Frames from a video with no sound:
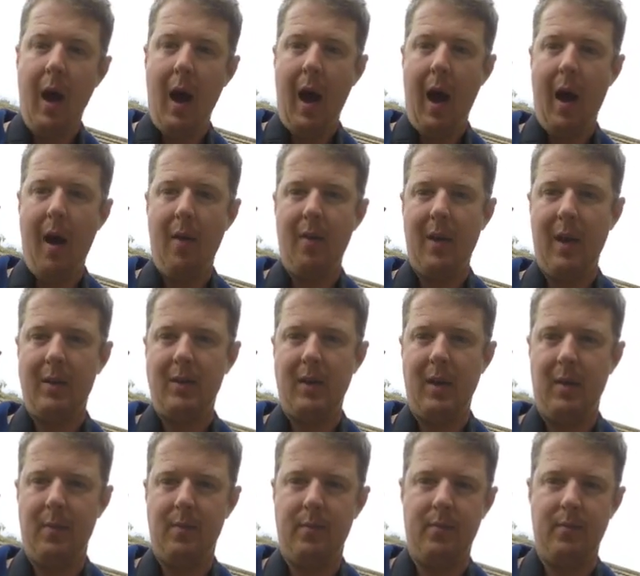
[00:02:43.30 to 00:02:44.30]
And that's
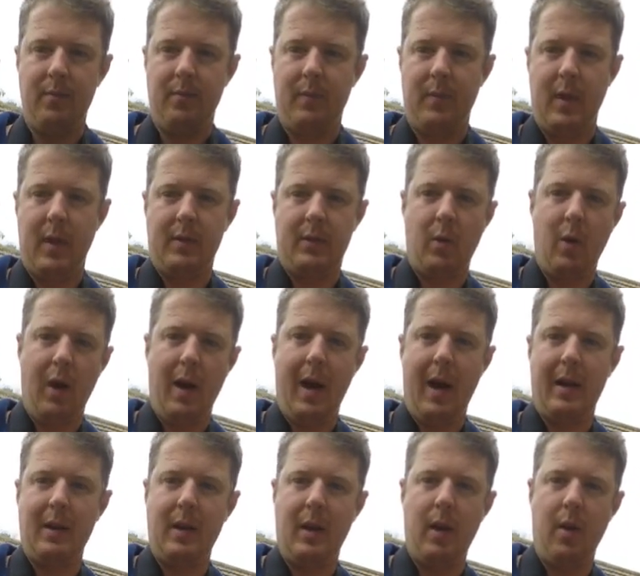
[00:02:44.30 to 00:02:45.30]
it. It's quite a
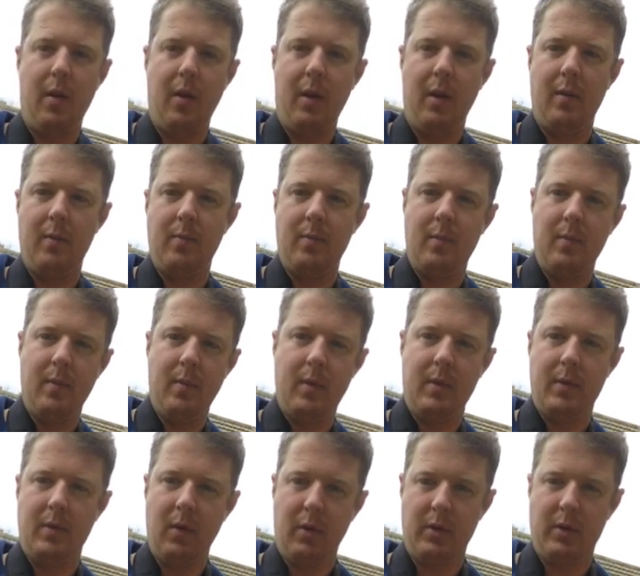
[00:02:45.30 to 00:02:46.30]
handy unit.
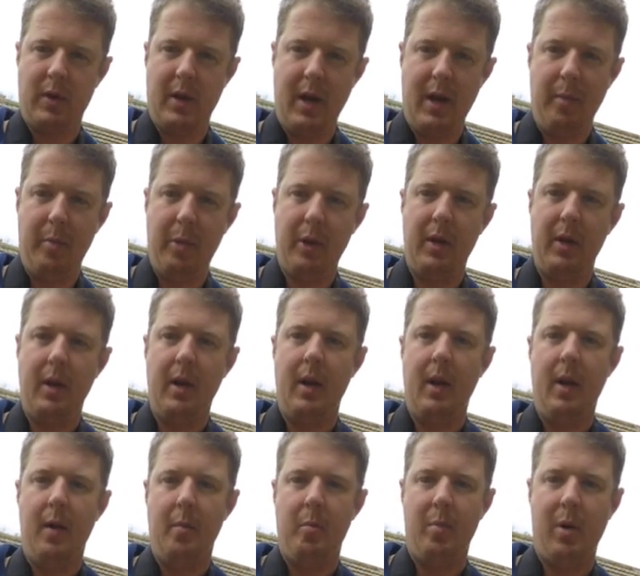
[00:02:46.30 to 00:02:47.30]
It's not cheap,
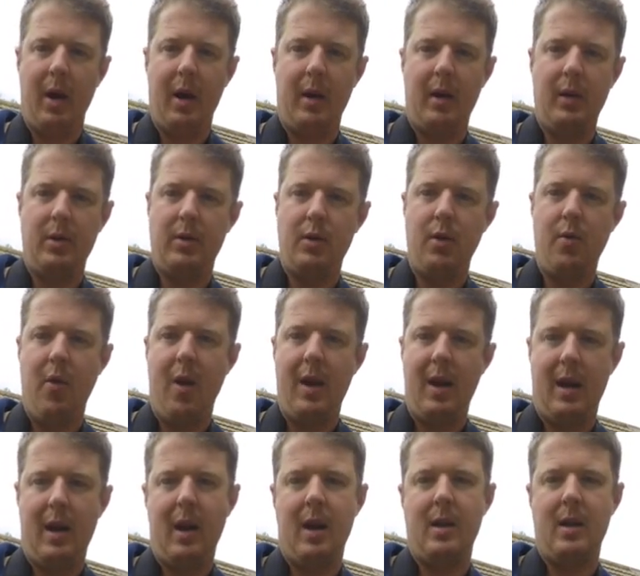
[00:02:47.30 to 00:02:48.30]
but you do
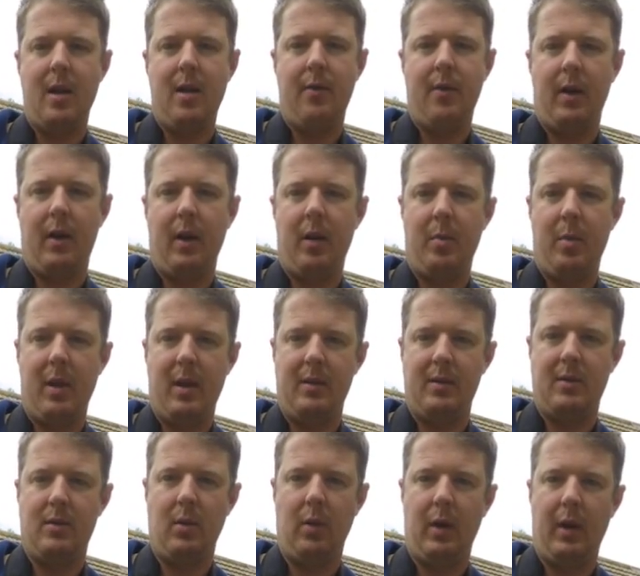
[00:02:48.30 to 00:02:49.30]
really need it if you're going to be
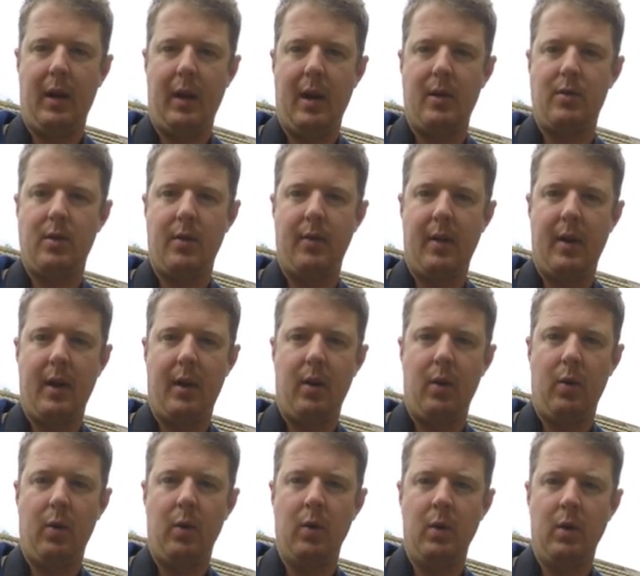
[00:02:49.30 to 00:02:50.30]
installing electric
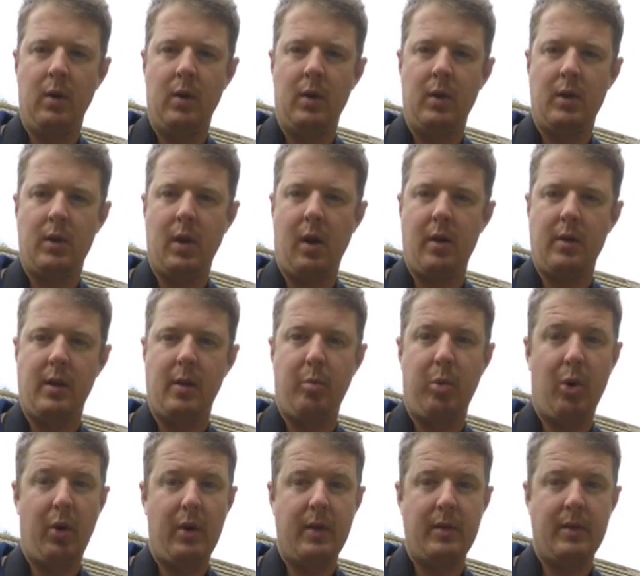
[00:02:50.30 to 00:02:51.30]
vehicle charging
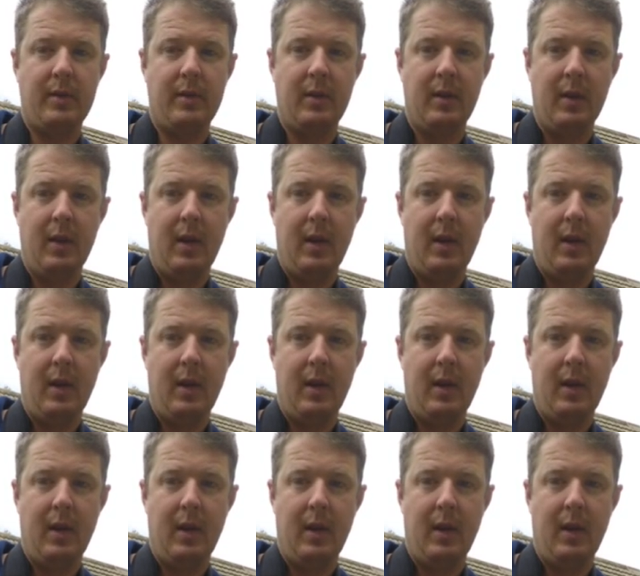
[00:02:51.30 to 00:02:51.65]
points.